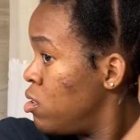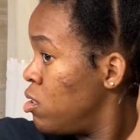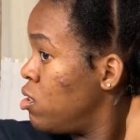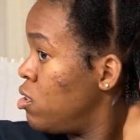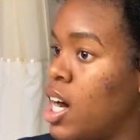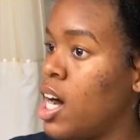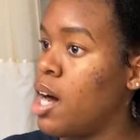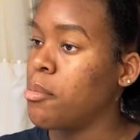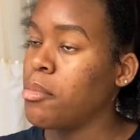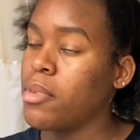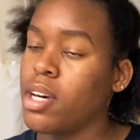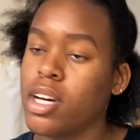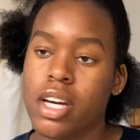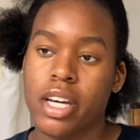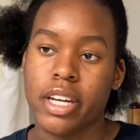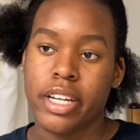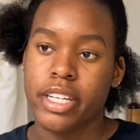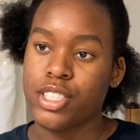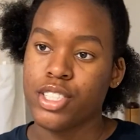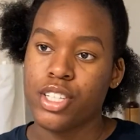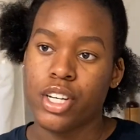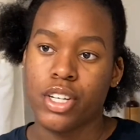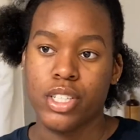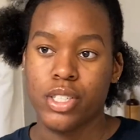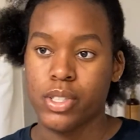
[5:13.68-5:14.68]
I'm not gonna
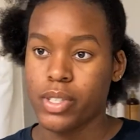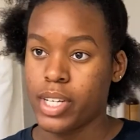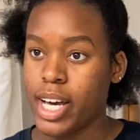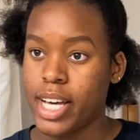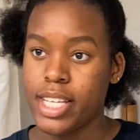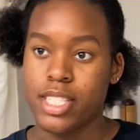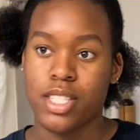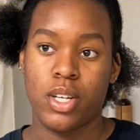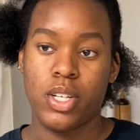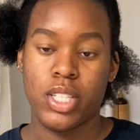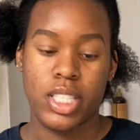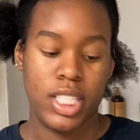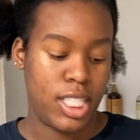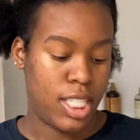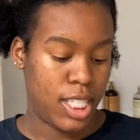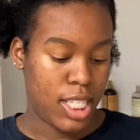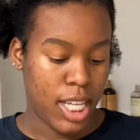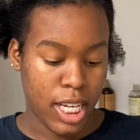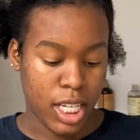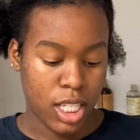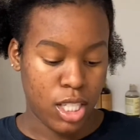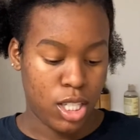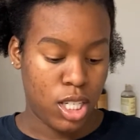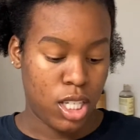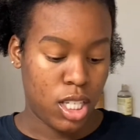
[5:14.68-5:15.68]
show you guys all the
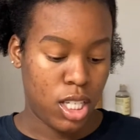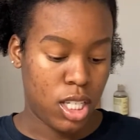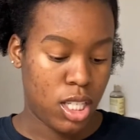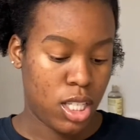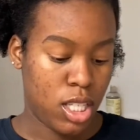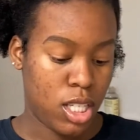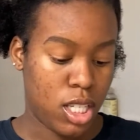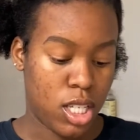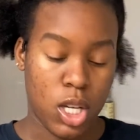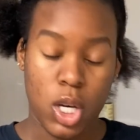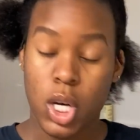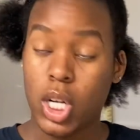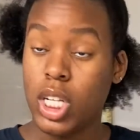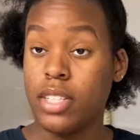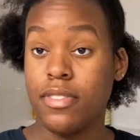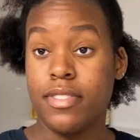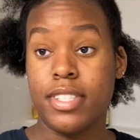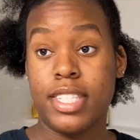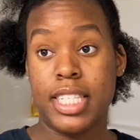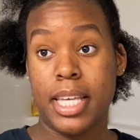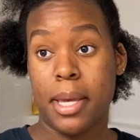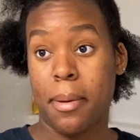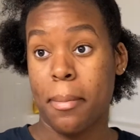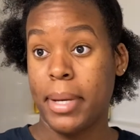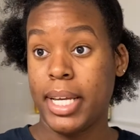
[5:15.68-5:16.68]
sections. Y'all have
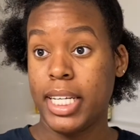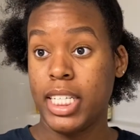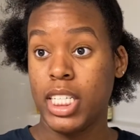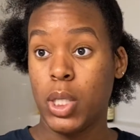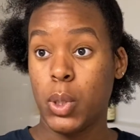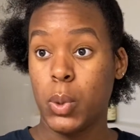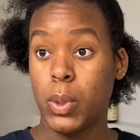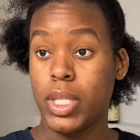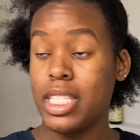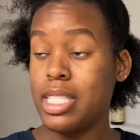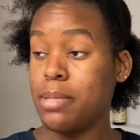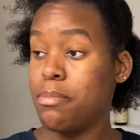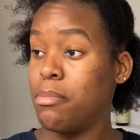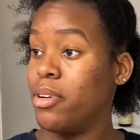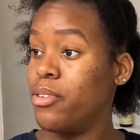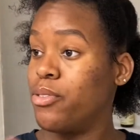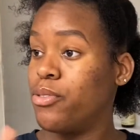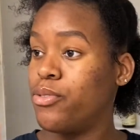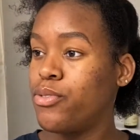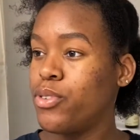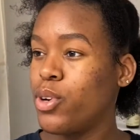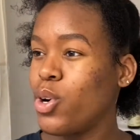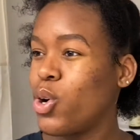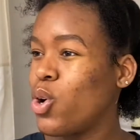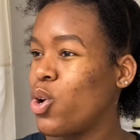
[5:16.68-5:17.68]
seen me do this
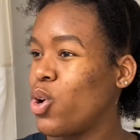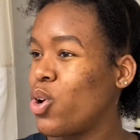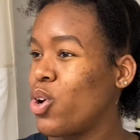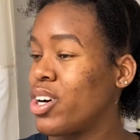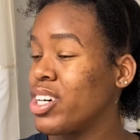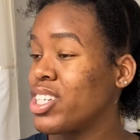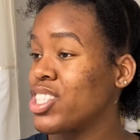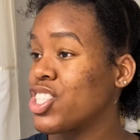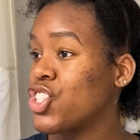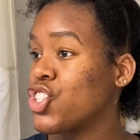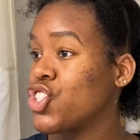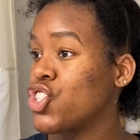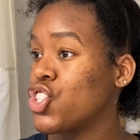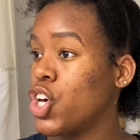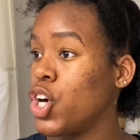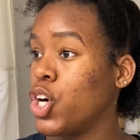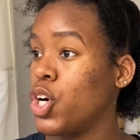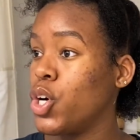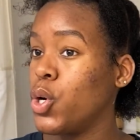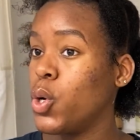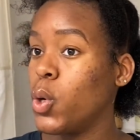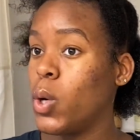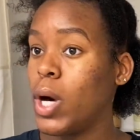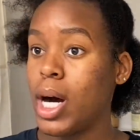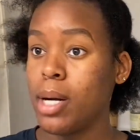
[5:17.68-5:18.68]
before,
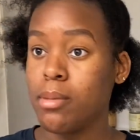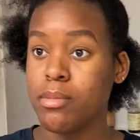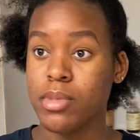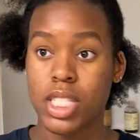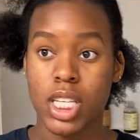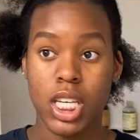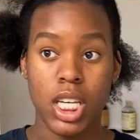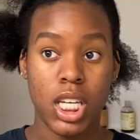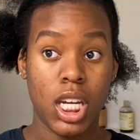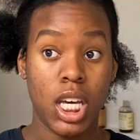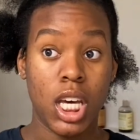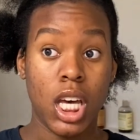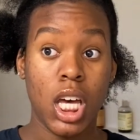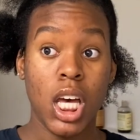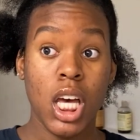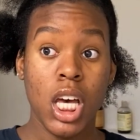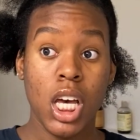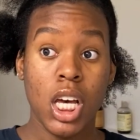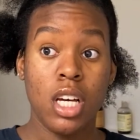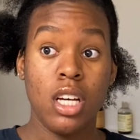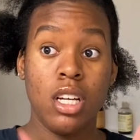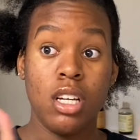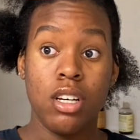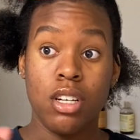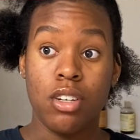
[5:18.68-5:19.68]
so I'm just gonna
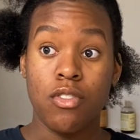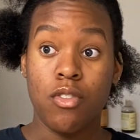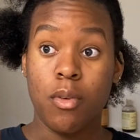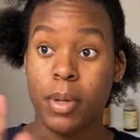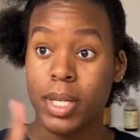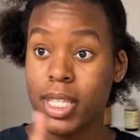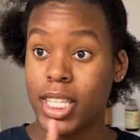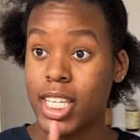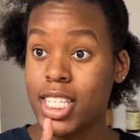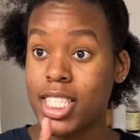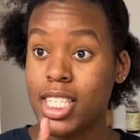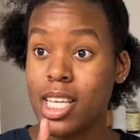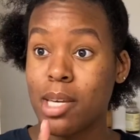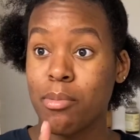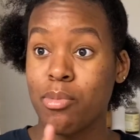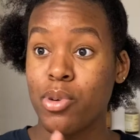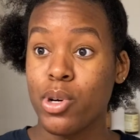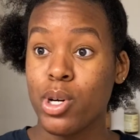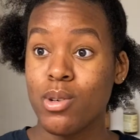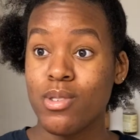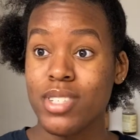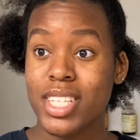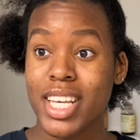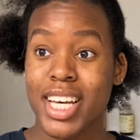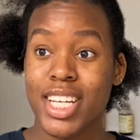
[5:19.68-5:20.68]
repeat that same
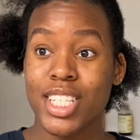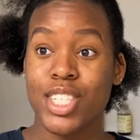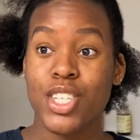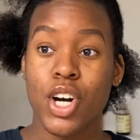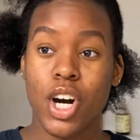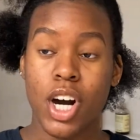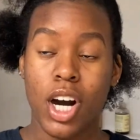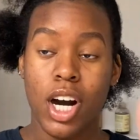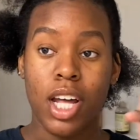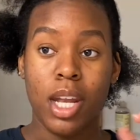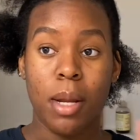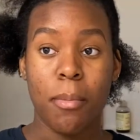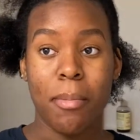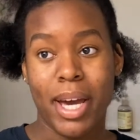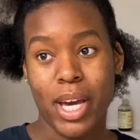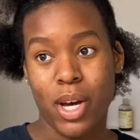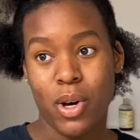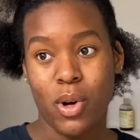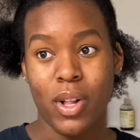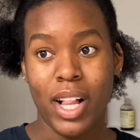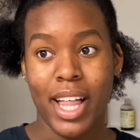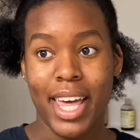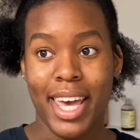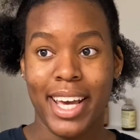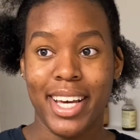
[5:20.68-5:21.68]
process on my
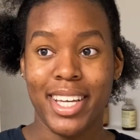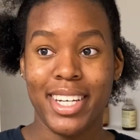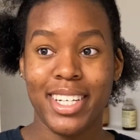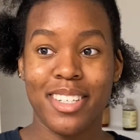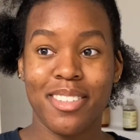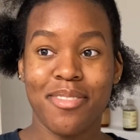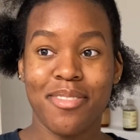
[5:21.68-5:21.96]
whole head.